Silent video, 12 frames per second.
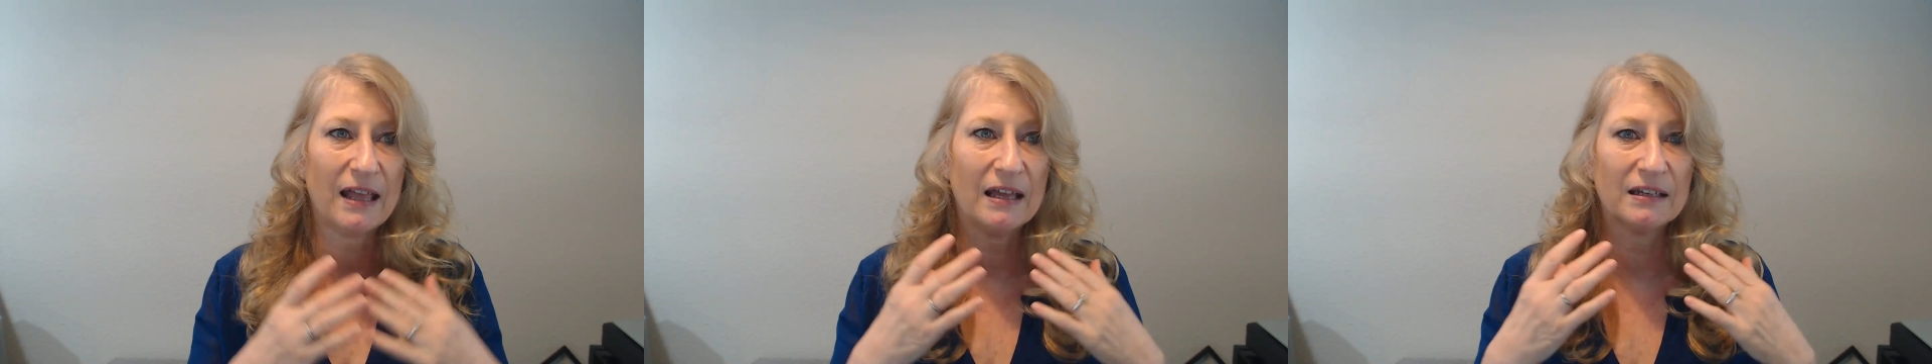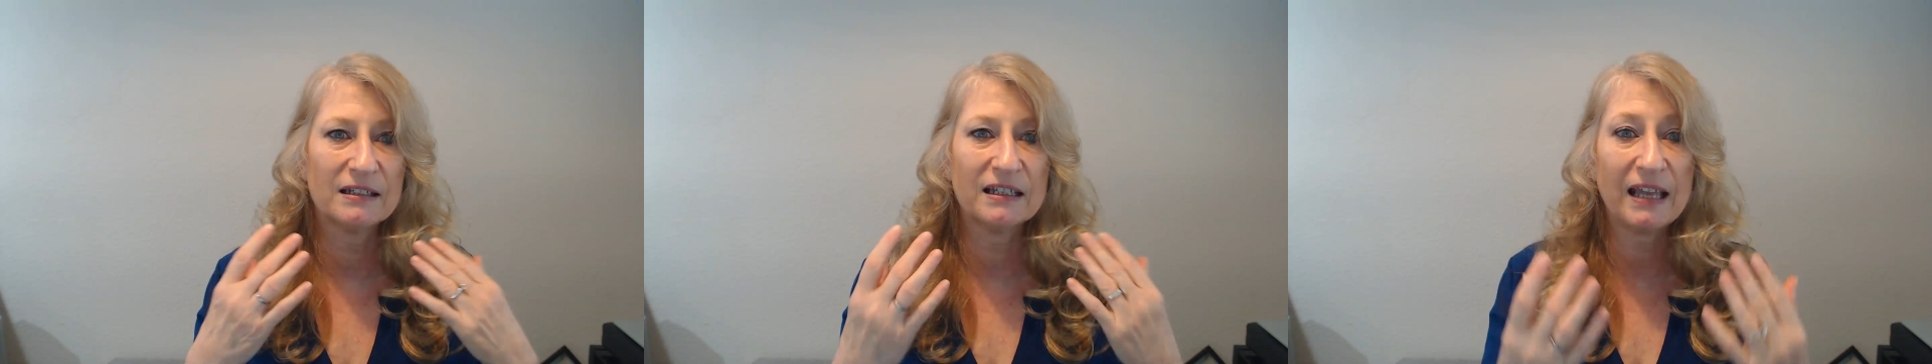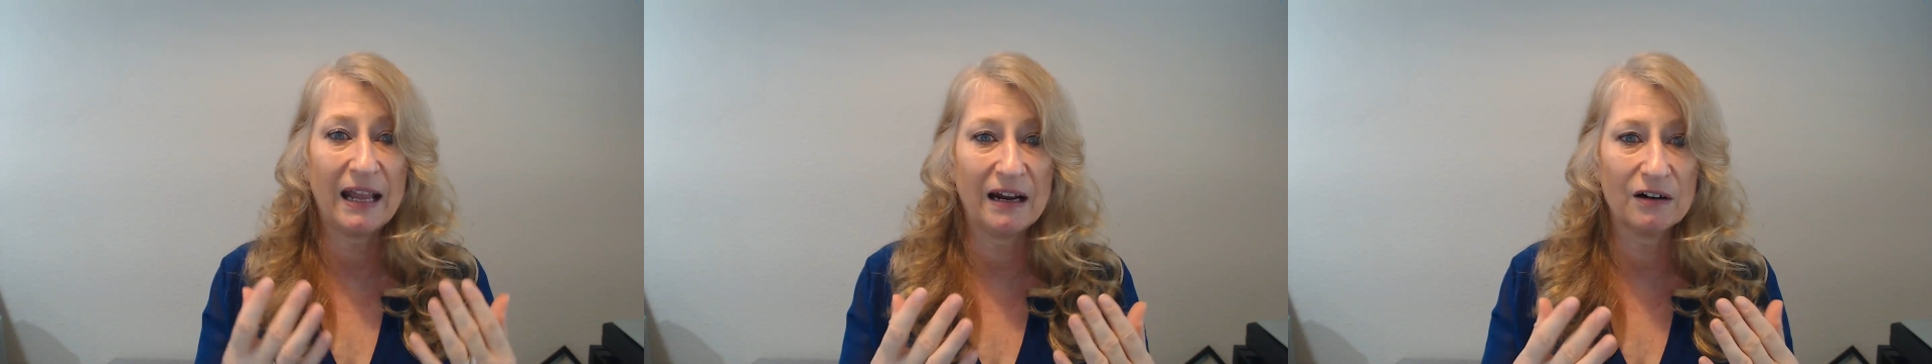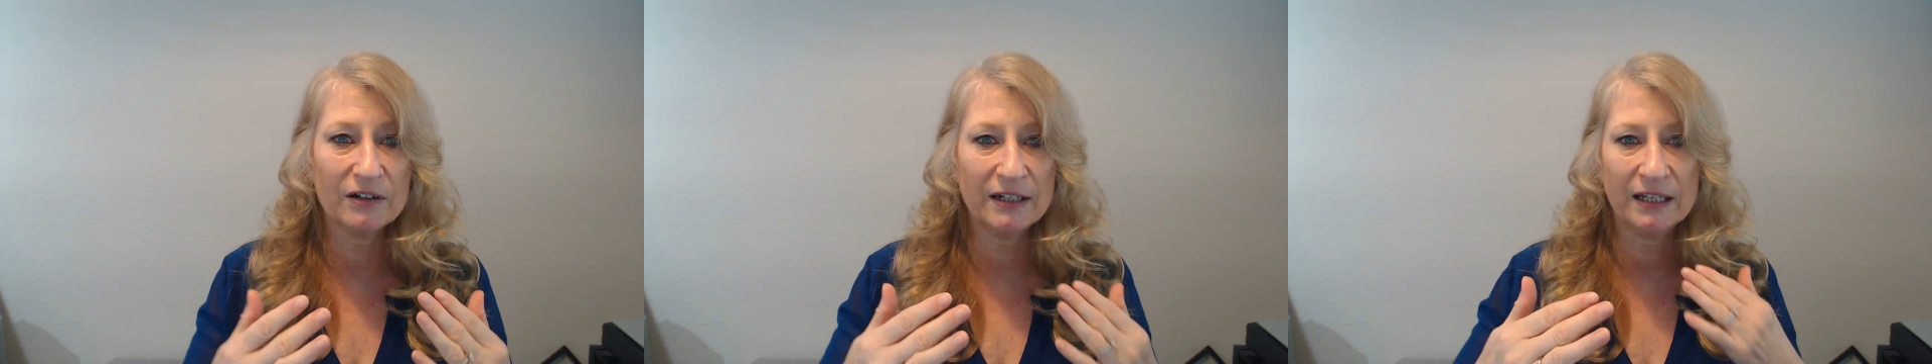and
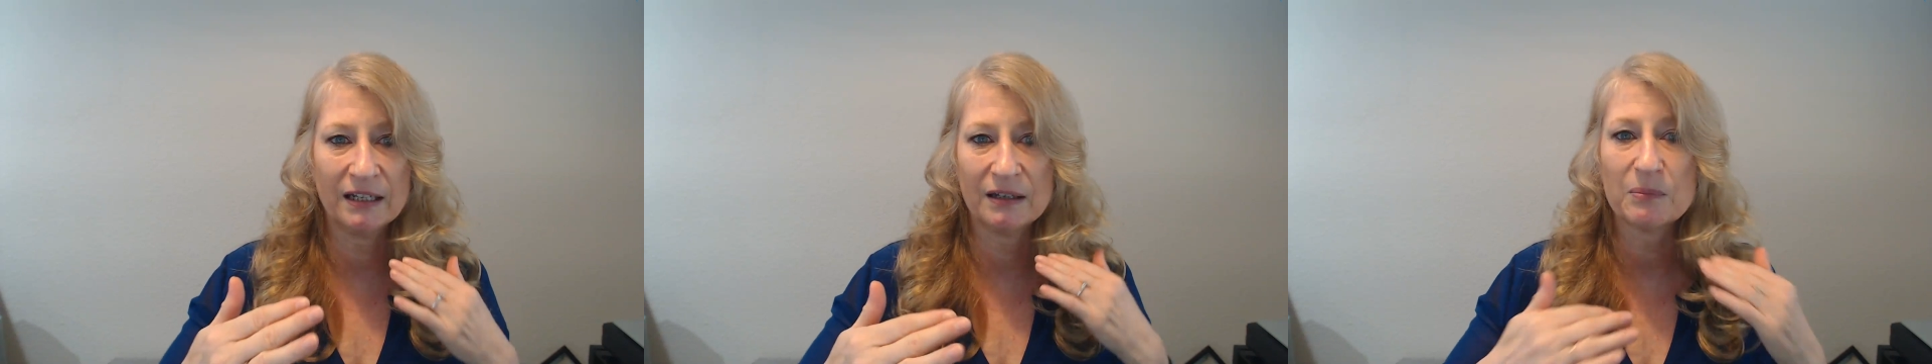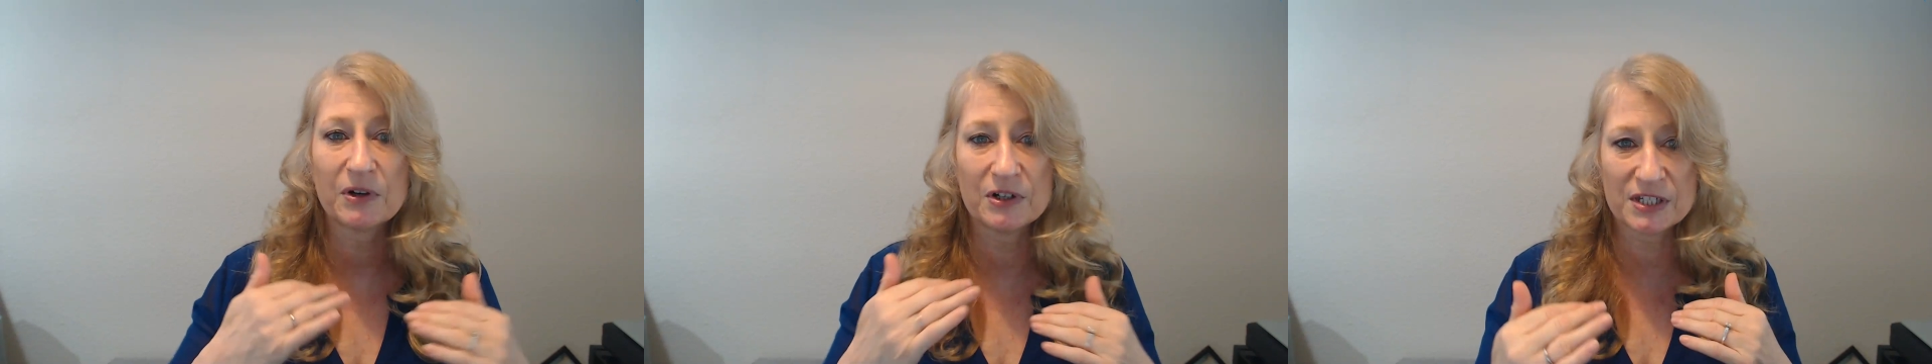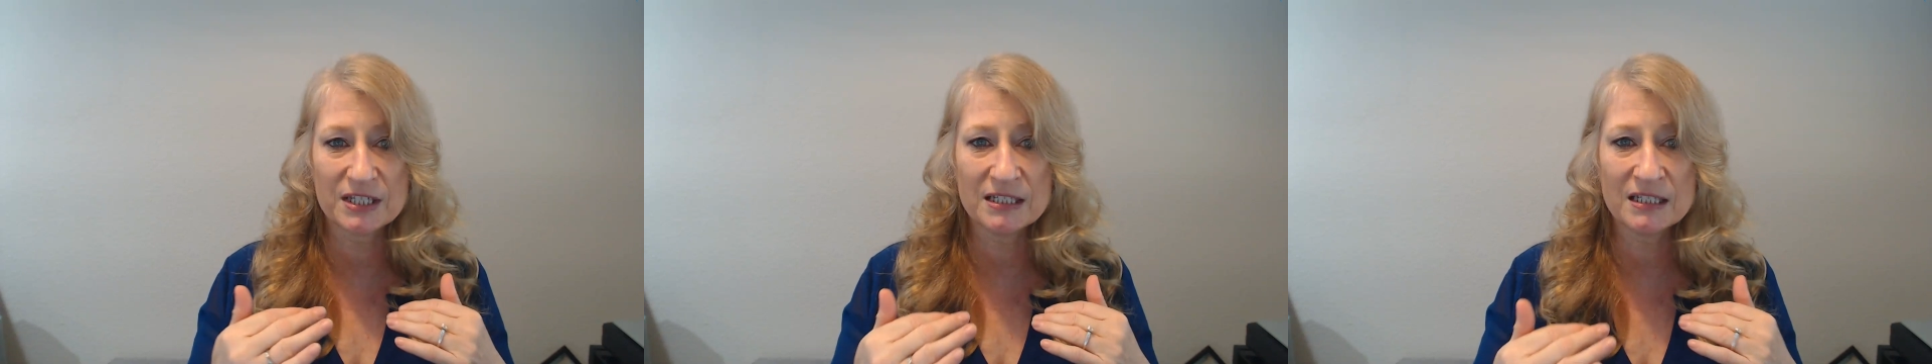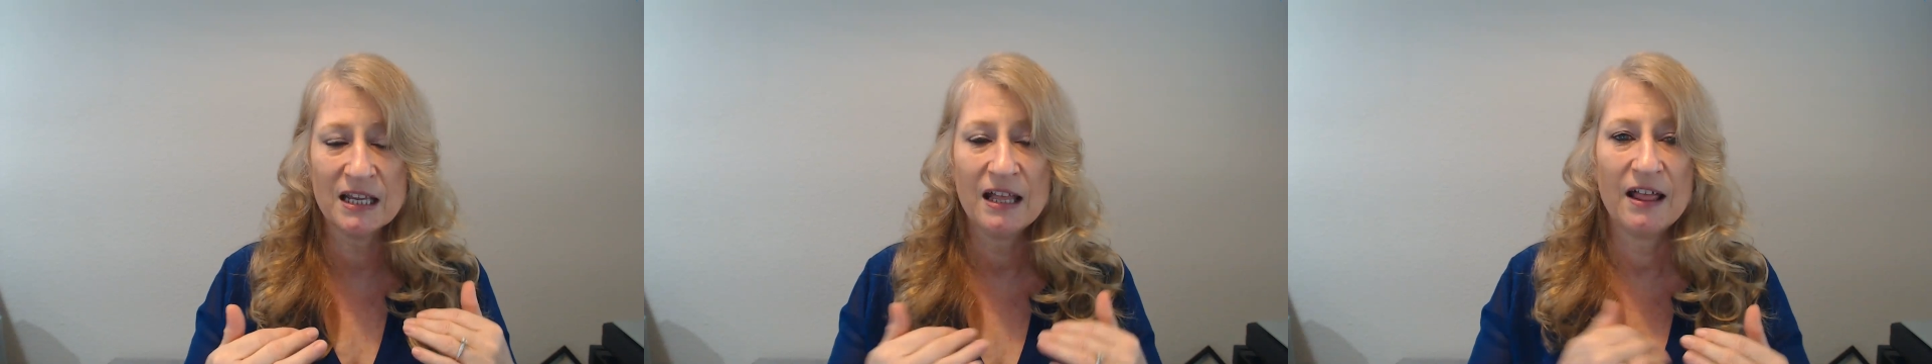caring
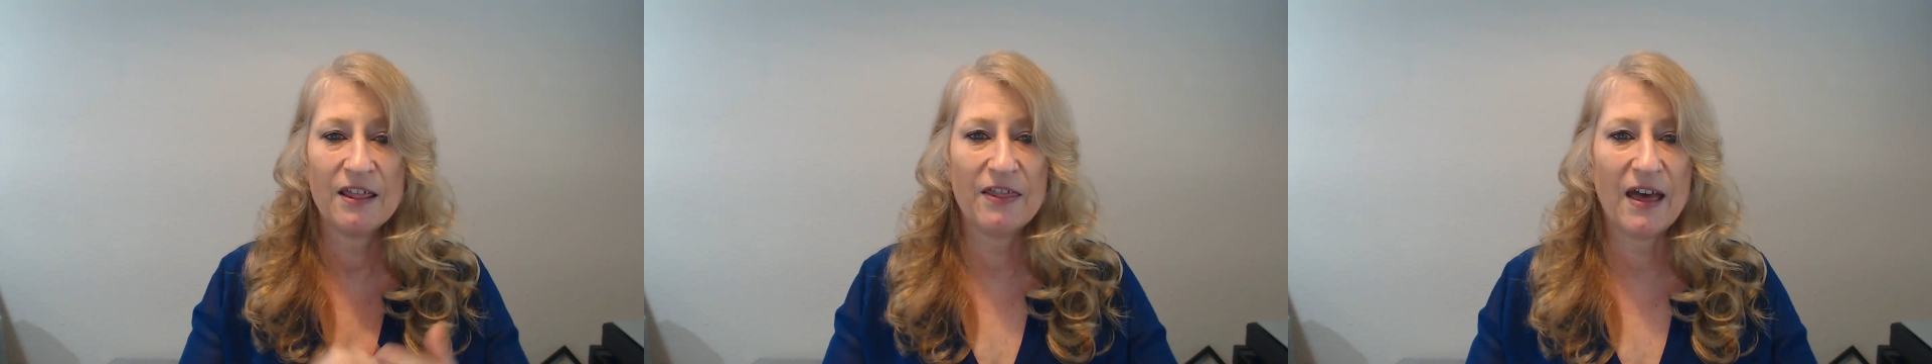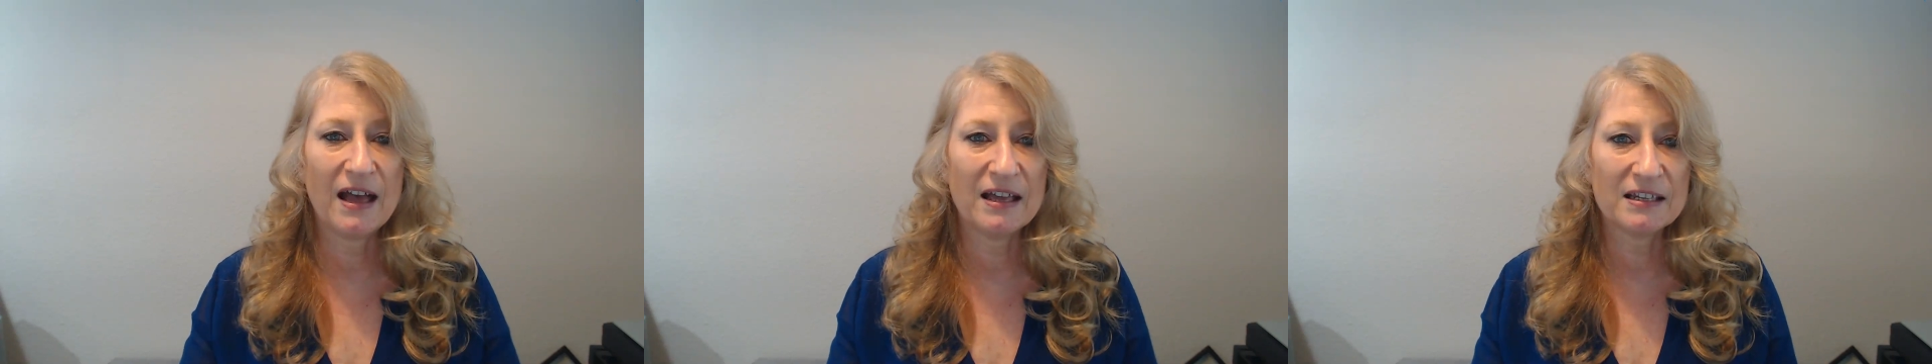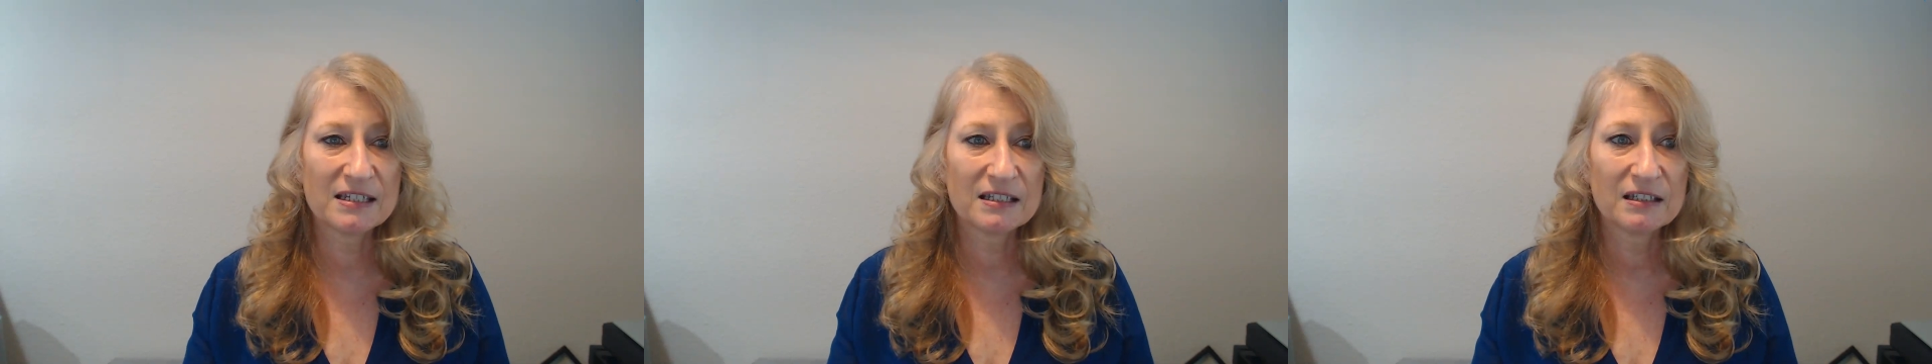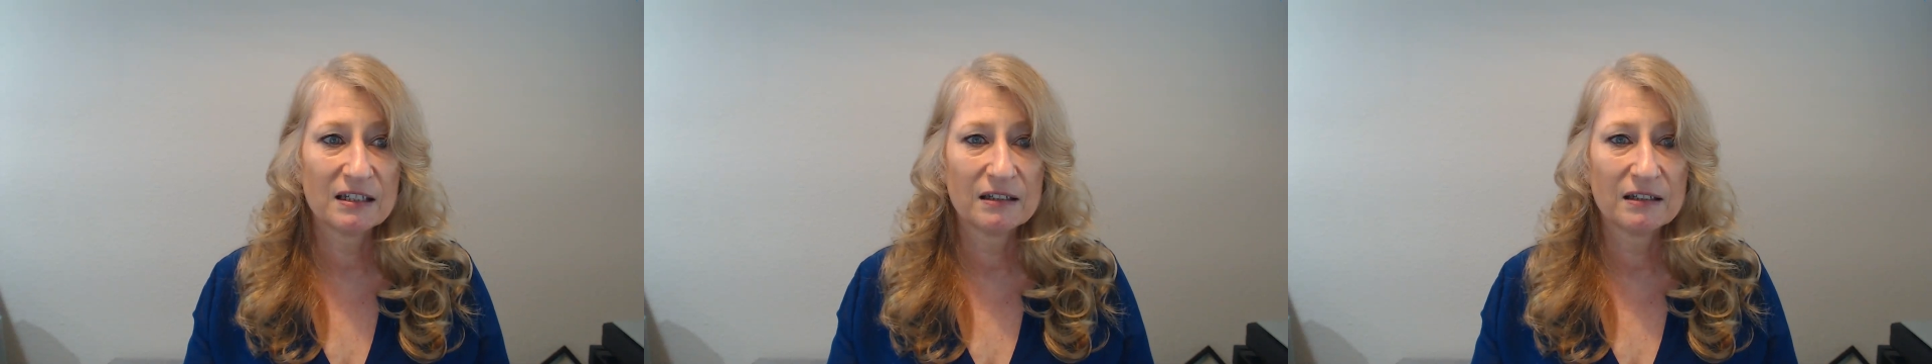person that